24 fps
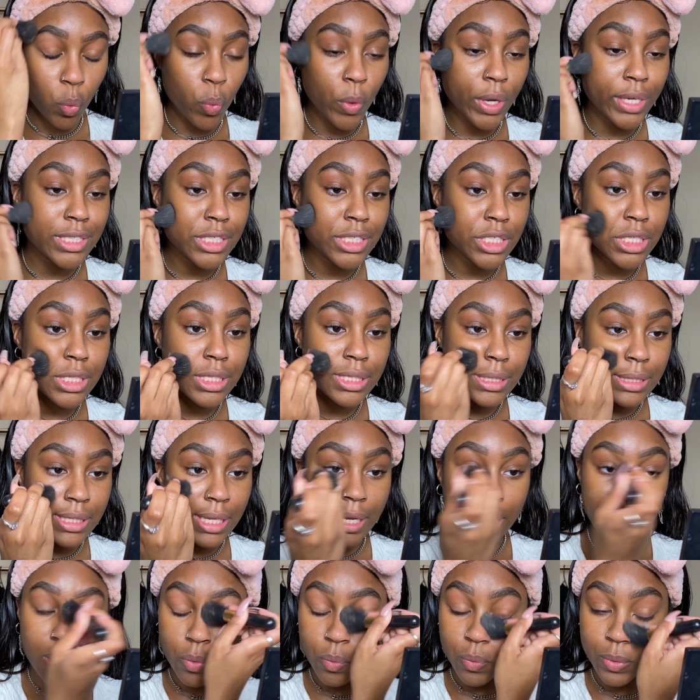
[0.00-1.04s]
way she
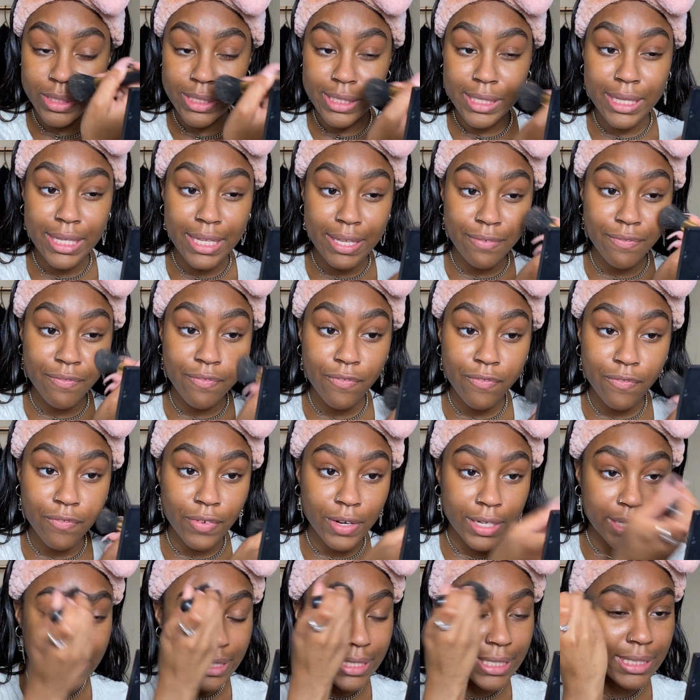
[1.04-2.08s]
said it was the
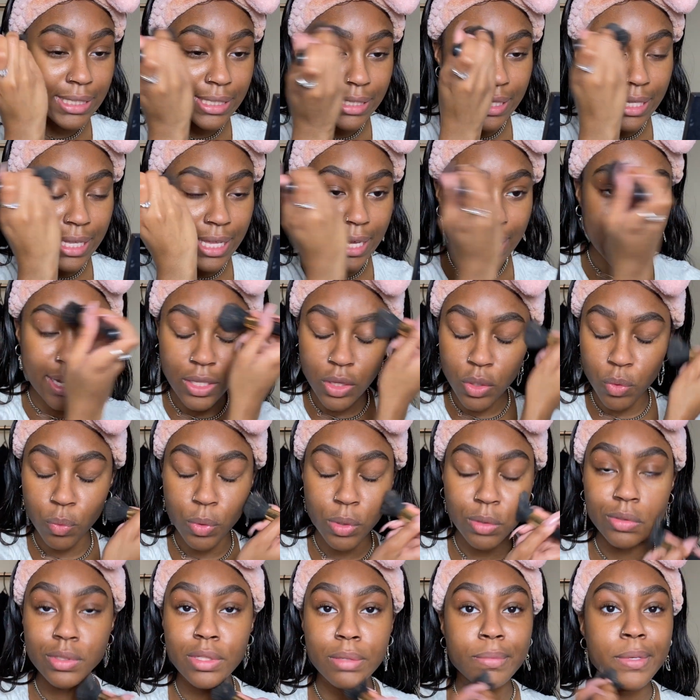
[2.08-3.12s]
funniest thing in the
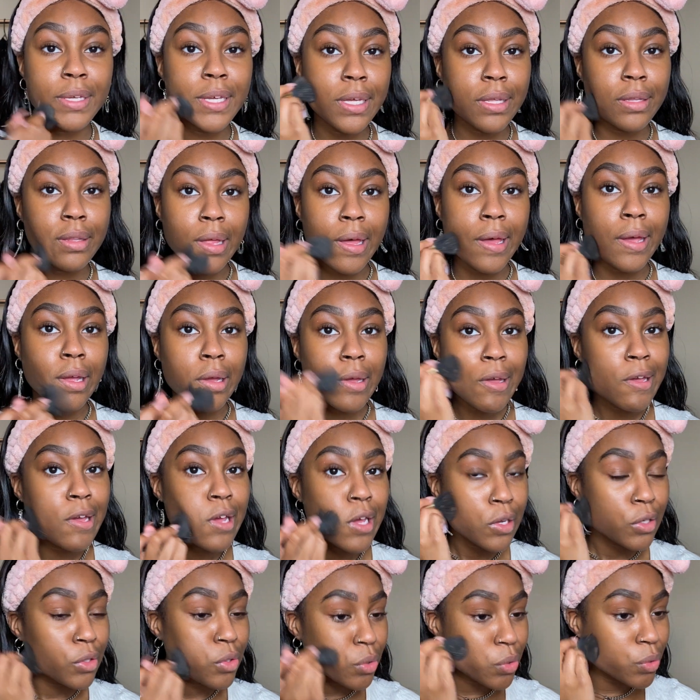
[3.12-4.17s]
world to me. Like,
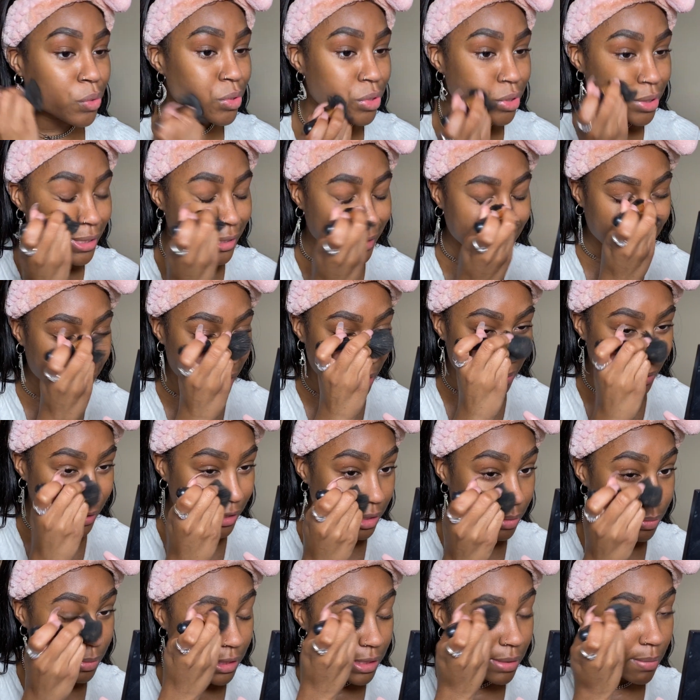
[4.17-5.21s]
you usually say that about
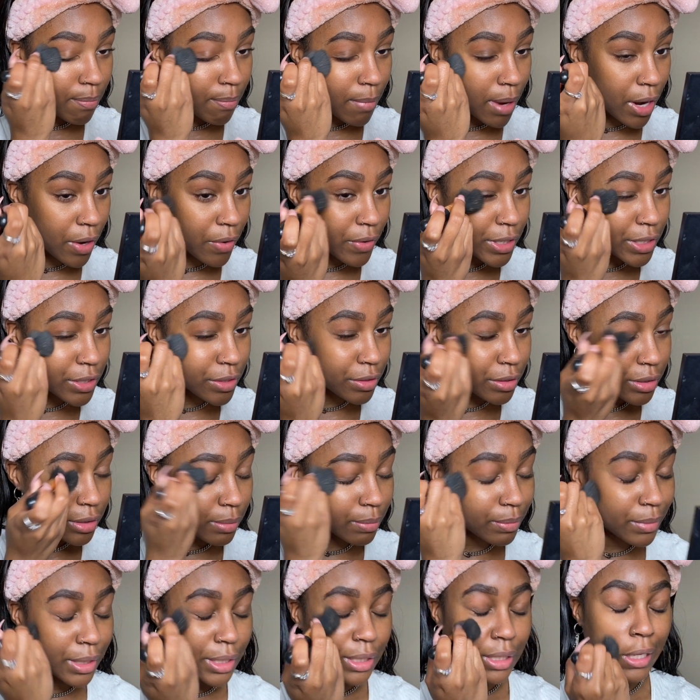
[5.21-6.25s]
someone's marriage or
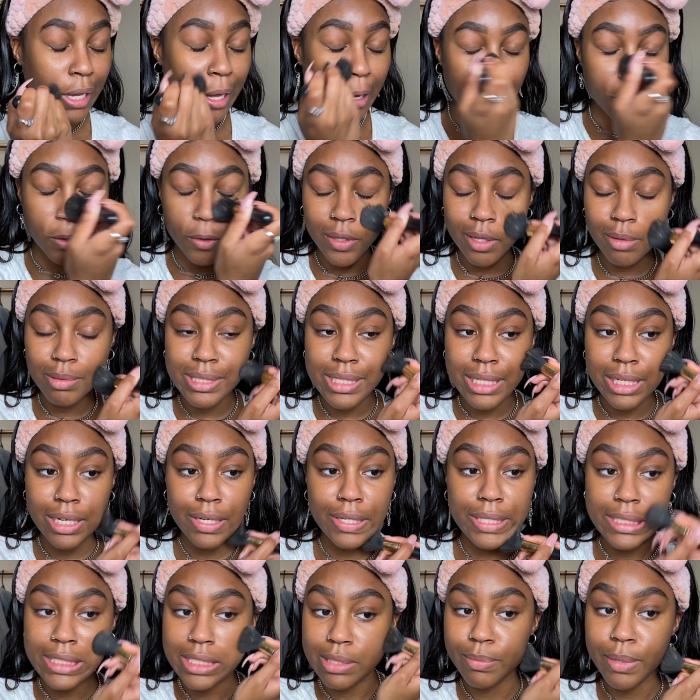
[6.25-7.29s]
something. Like, I don't know, that was
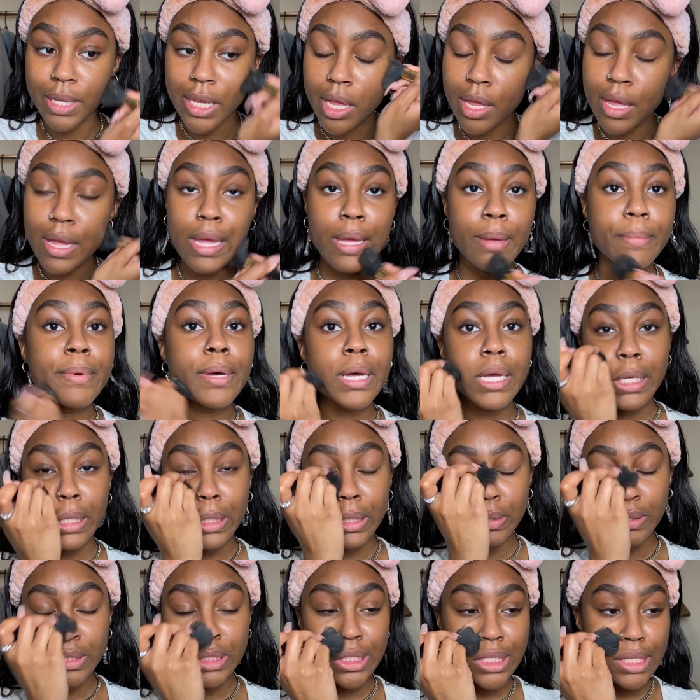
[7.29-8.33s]
hilarious to me. But
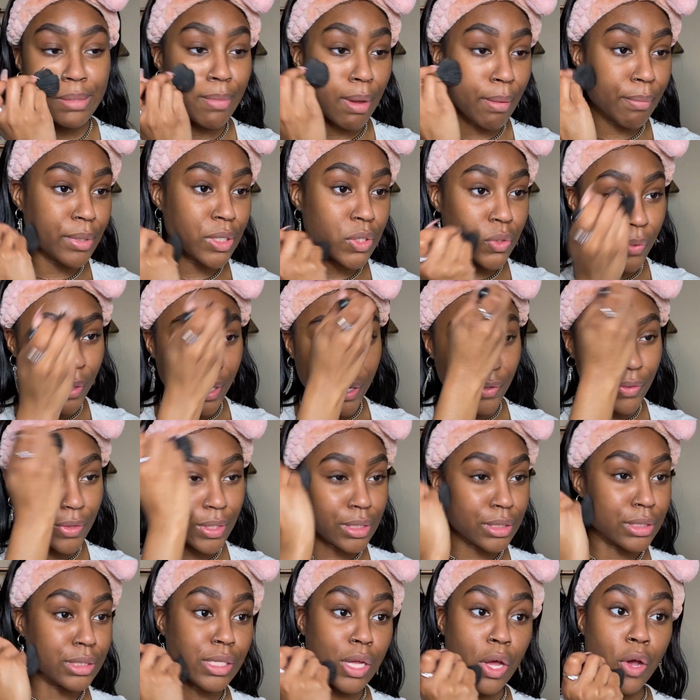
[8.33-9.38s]
usually my mental health
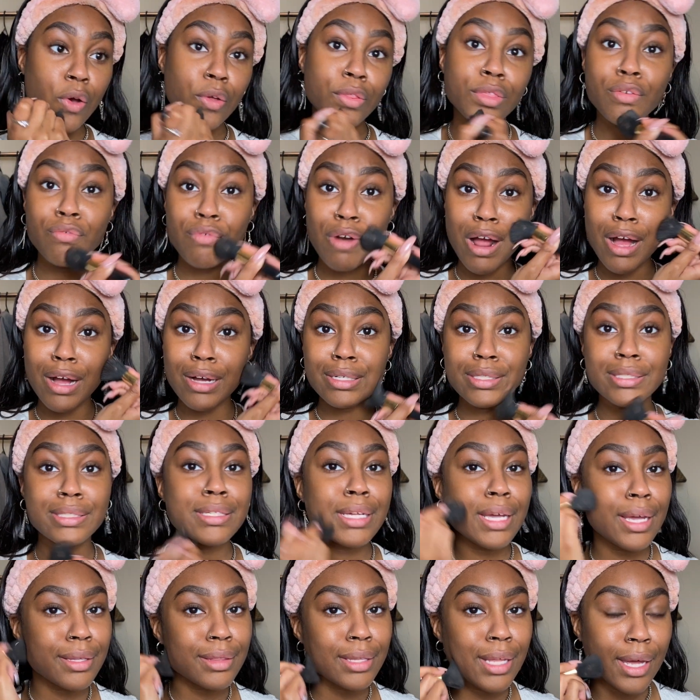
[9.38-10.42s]
is on the rocks,
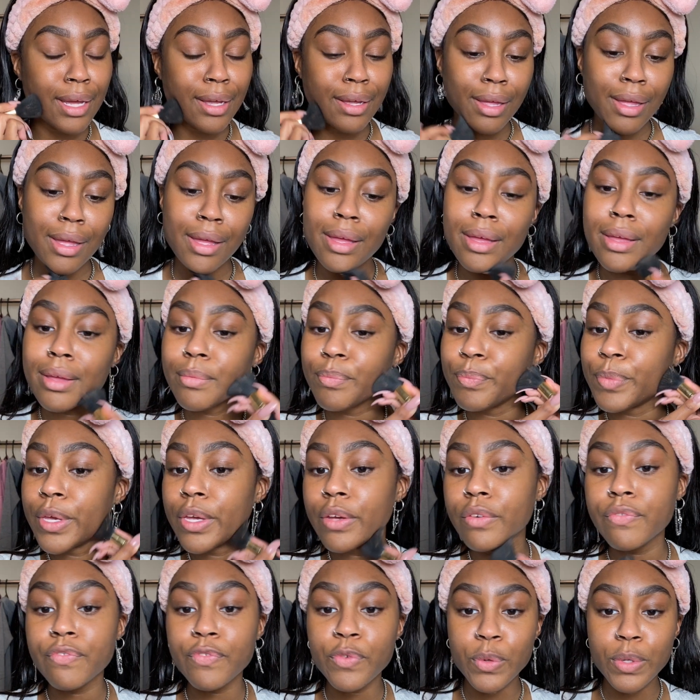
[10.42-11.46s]
and like
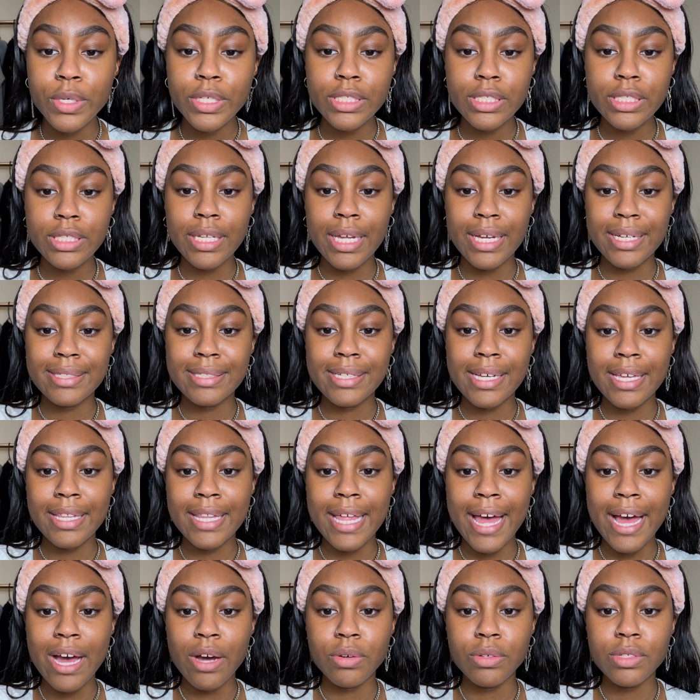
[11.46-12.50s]
being forced to like stay in the
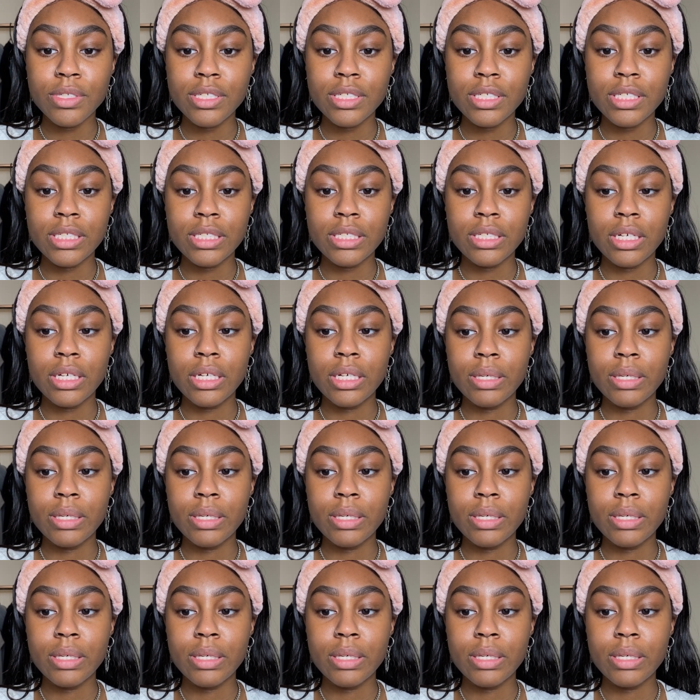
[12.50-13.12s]
house and